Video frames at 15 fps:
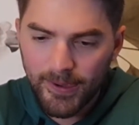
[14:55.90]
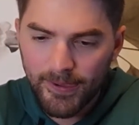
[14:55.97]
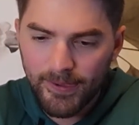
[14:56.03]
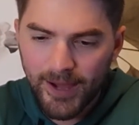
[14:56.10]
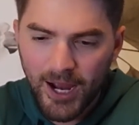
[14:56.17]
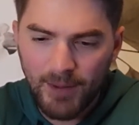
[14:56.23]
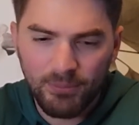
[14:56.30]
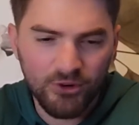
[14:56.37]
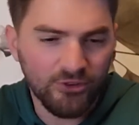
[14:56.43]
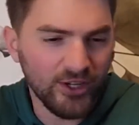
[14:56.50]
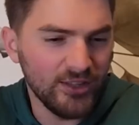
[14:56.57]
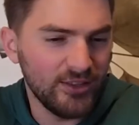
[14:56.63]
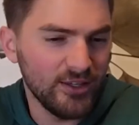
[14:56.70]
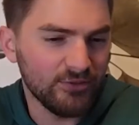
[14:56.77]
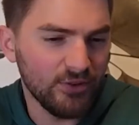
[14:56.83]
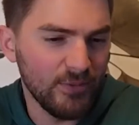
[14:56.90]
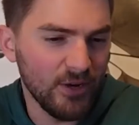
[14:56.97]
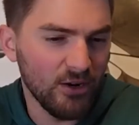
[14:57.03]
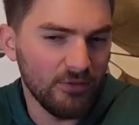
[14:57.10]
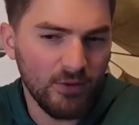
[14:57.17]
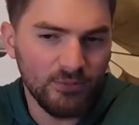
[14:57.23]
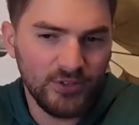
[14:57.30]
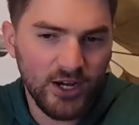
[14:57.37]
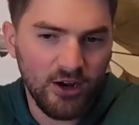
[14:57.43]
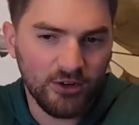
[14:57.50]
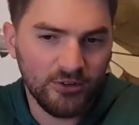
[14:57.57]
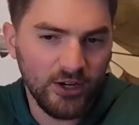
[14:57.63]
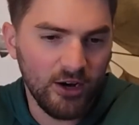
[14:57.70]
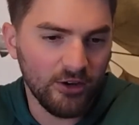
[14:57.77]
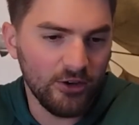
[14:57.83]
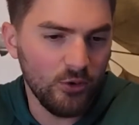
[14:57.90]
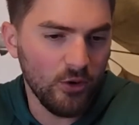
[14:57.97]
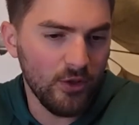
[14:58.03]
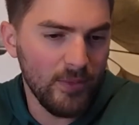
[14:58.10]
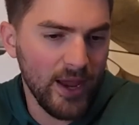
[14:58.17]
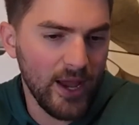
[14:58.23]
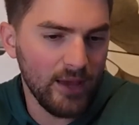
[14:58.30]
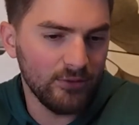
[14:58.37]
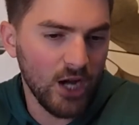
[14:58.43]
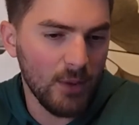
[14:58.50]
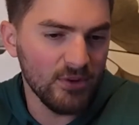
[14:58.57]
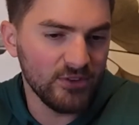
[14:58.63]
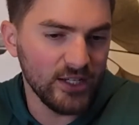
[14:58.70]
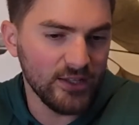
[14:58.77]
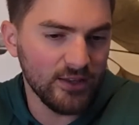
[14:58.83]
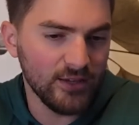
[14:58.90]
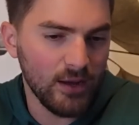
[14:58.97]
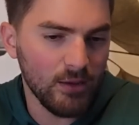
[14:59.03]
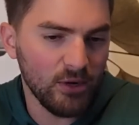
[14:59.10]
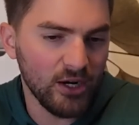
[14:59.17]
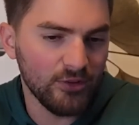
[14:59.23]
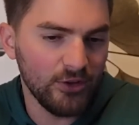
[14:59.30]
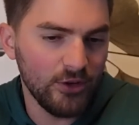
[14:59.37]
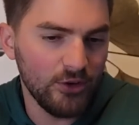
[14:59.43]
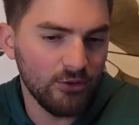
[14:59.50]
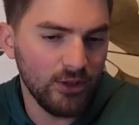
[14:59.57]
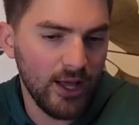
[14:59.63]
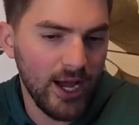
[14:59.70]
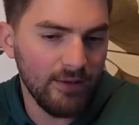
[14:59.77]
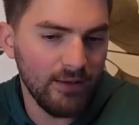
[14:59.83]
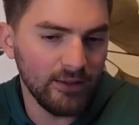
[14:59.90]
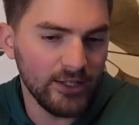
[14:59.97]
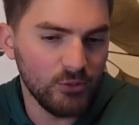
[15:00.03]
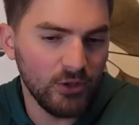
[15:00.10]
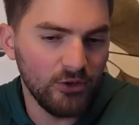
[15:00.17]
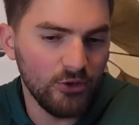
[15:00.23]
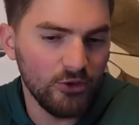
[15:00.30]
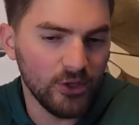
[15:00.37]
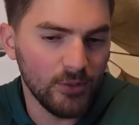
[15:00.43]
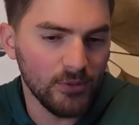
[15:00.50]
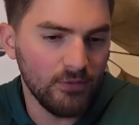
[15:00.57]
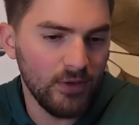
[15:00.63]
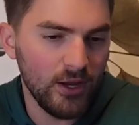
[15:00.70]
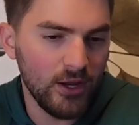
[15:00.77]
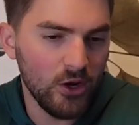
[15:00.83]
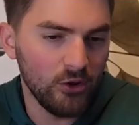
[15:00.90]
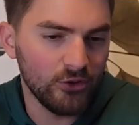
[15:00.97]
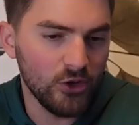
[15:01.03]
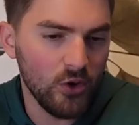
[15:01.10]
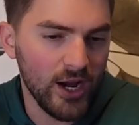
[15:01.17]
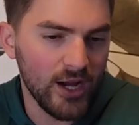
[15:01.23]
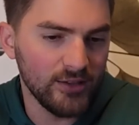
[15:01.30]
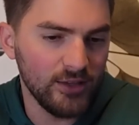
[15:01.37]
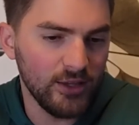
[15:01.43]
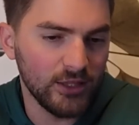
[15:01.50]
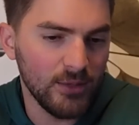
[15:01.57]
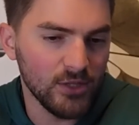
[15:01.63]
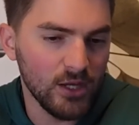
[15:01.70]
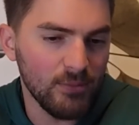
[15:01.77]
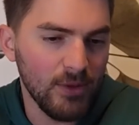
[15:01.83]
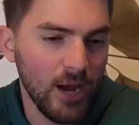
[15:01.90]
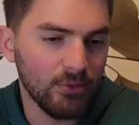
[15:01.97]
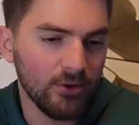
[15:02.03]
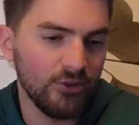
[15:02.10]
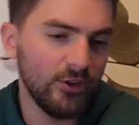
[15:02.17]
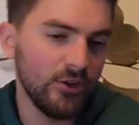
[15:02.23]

I appreciate this from here, from Derek. Derek, you are the man. Thomas, taking the time to bring us the news live. At least we could do something with the video. Let's go, guys. Hit that thumbs up. I appreciate you,